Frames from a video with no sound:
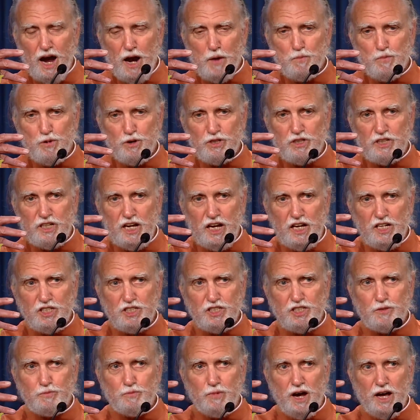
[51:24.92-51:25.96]
I
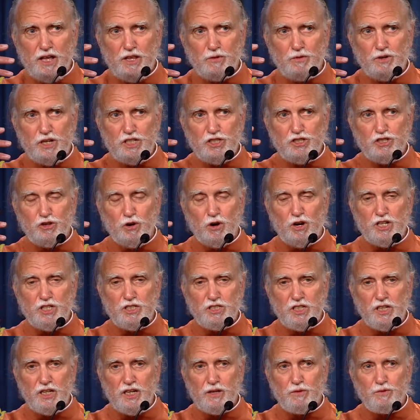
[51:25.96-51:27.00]
protest by the
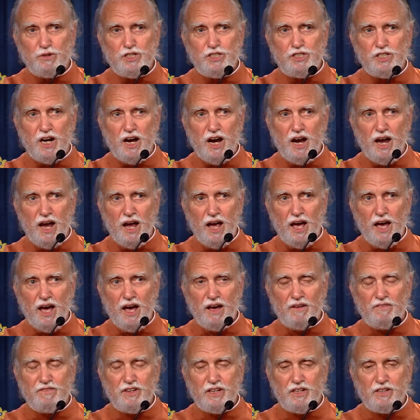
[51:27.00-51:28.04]
rejoicing which I
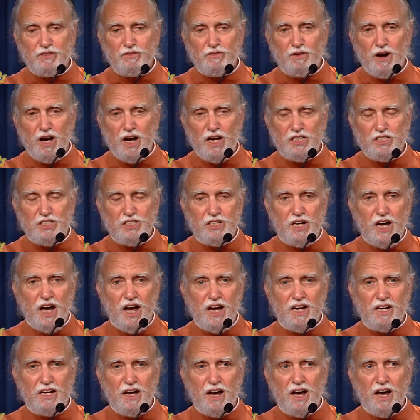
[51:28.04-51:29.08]
have in
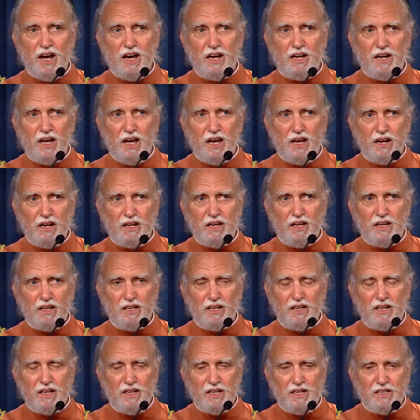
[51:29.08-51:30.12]
Christ. I die
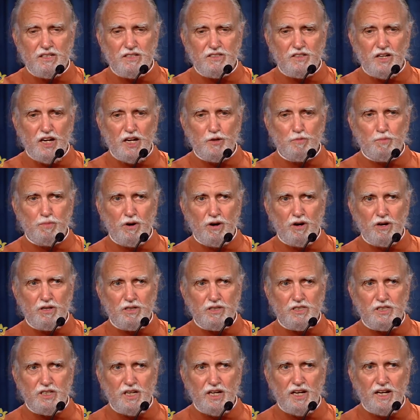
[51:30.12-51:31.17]
daily, St.
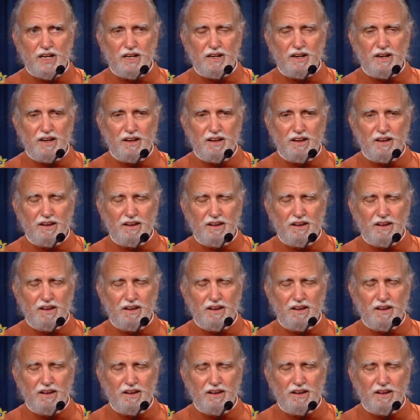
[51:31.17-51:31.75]
Paul said.